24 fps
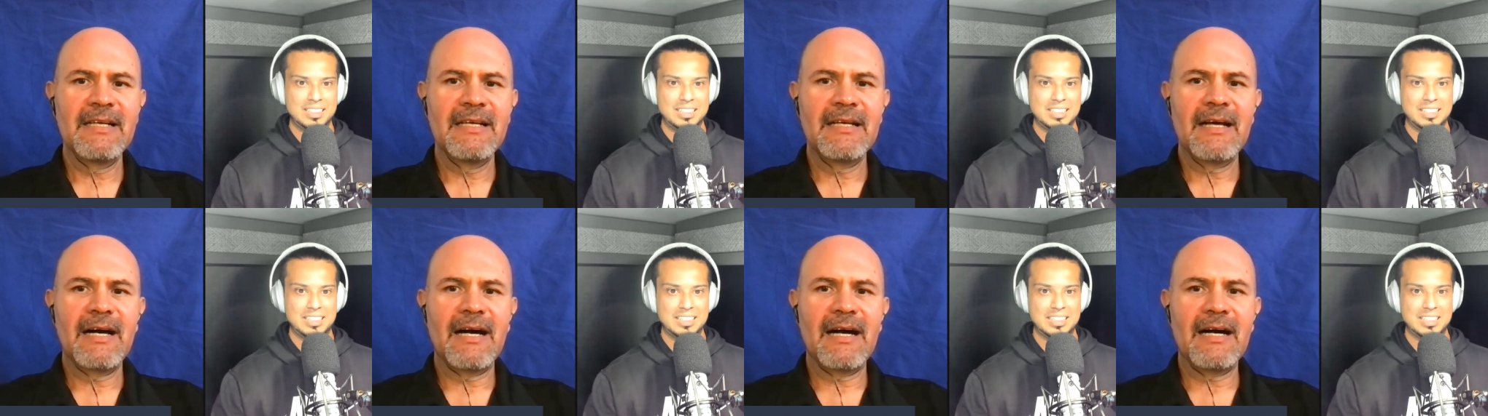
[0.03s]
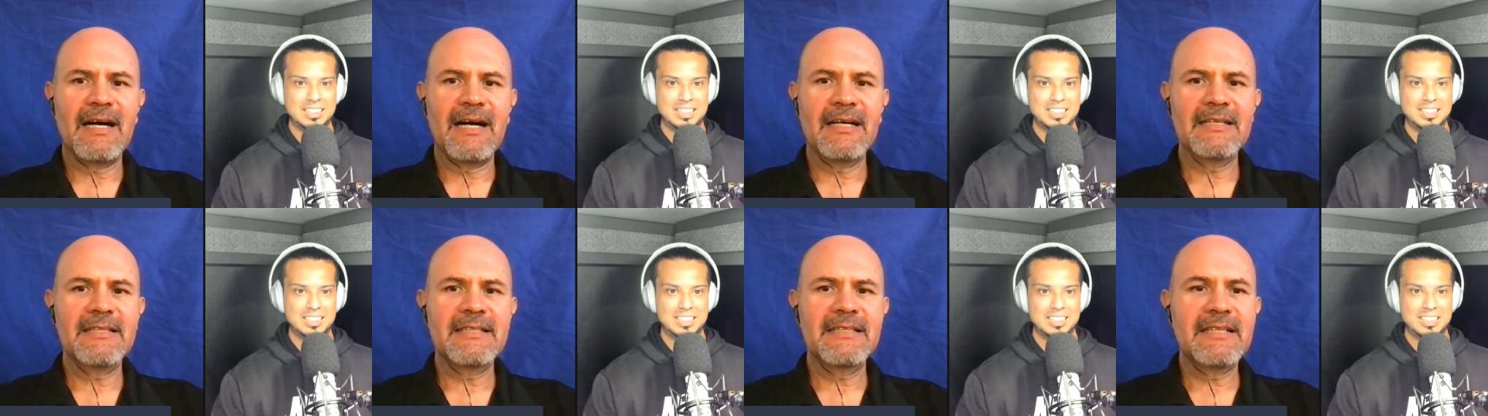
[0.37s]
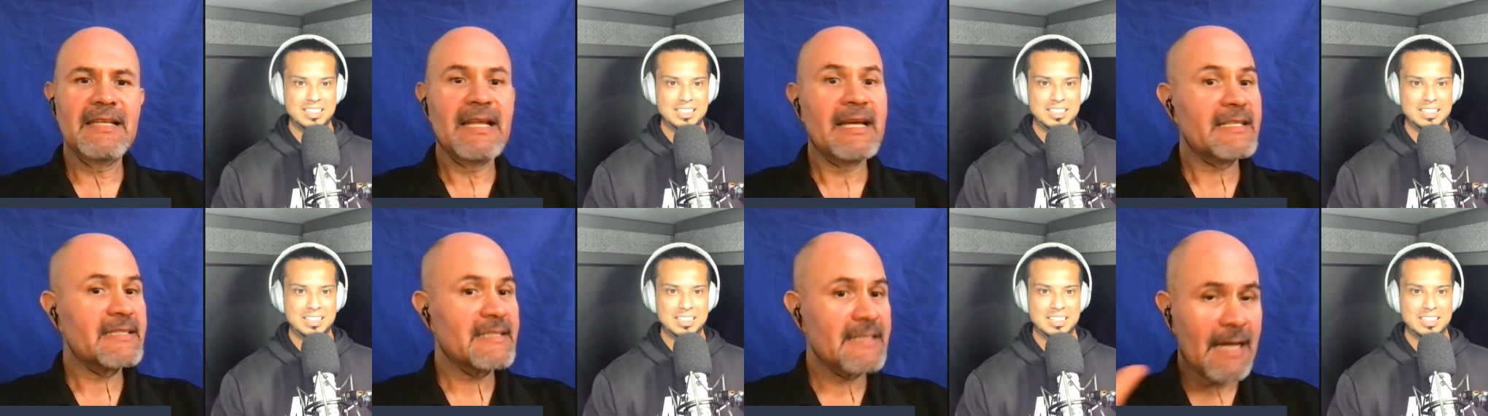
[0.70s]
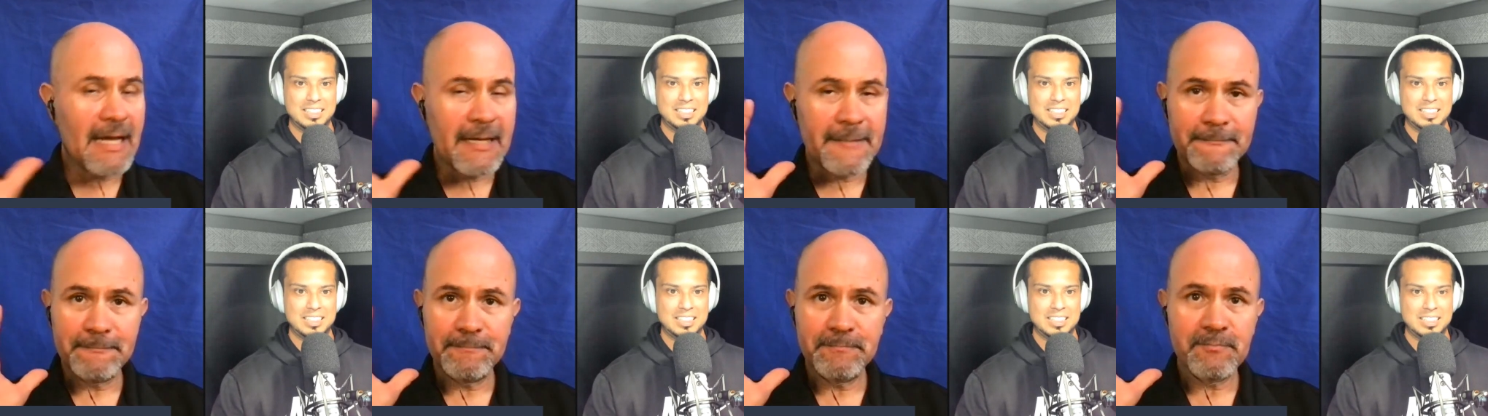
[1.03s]
Speaker 1: Uh, the next
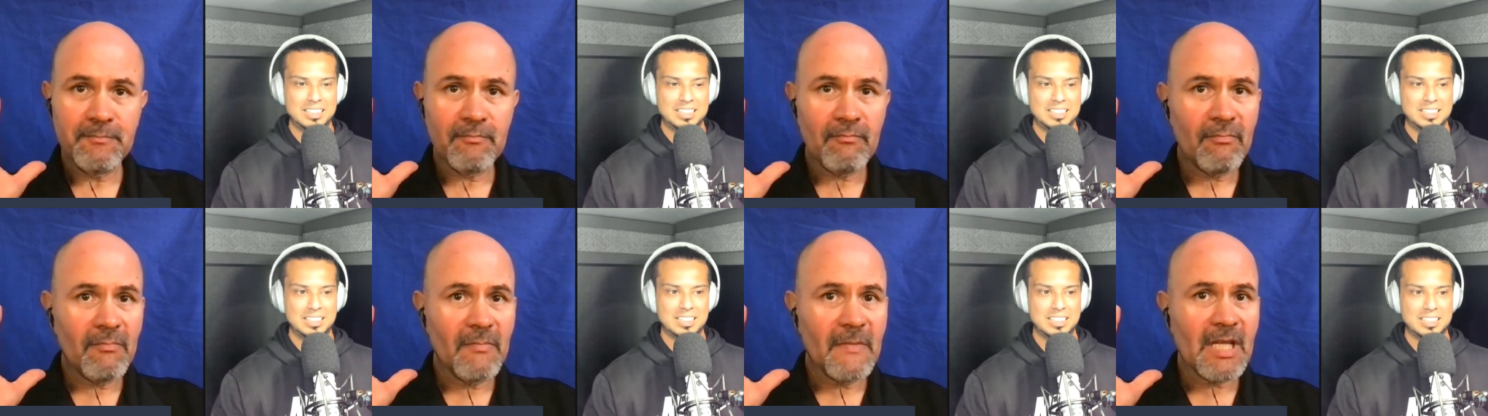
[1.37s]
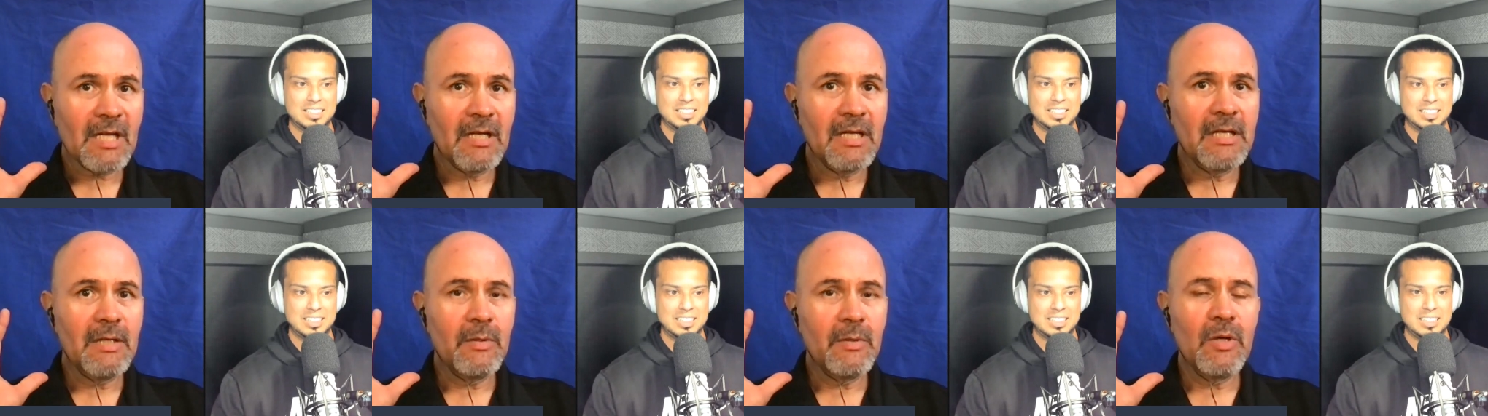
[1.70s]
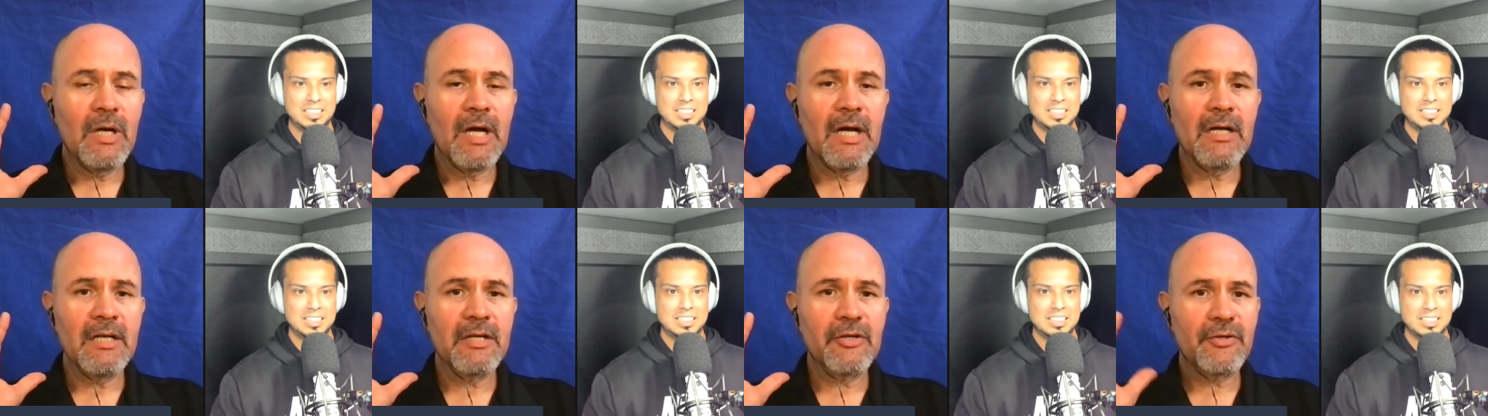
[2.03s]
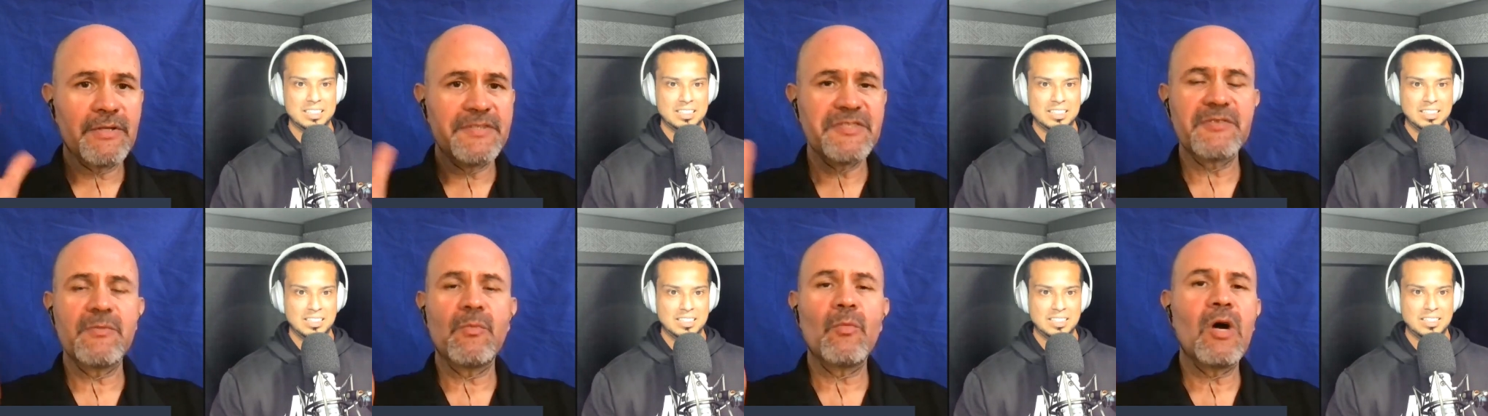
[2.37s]
guy,
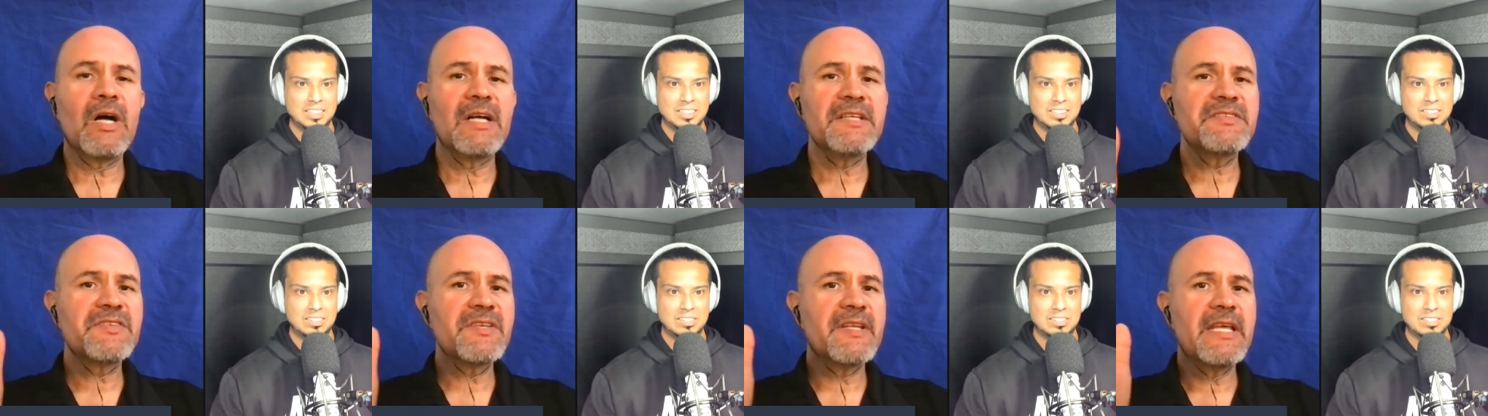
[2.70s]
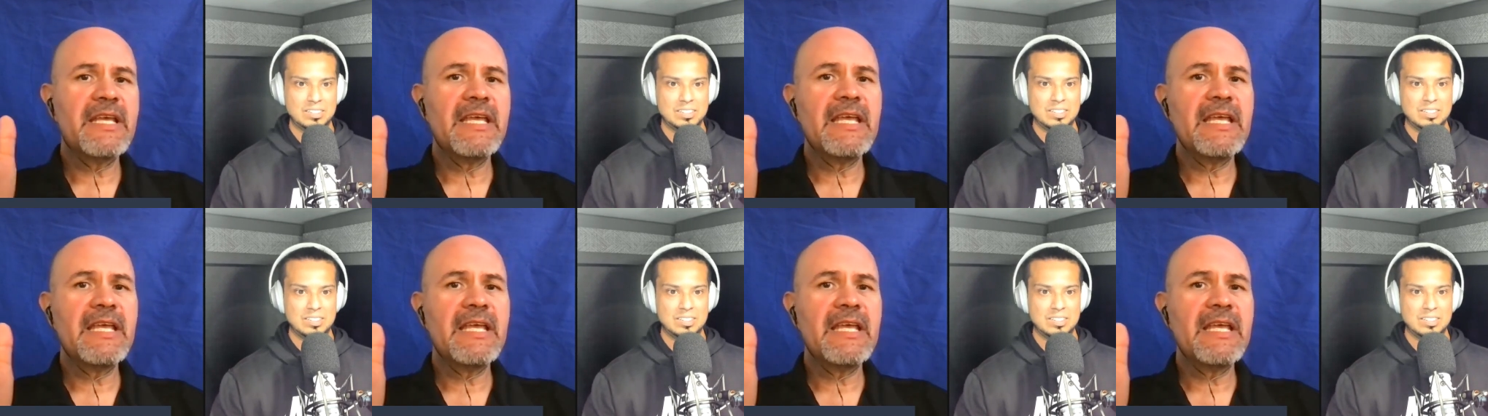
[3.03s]
Christian Watson,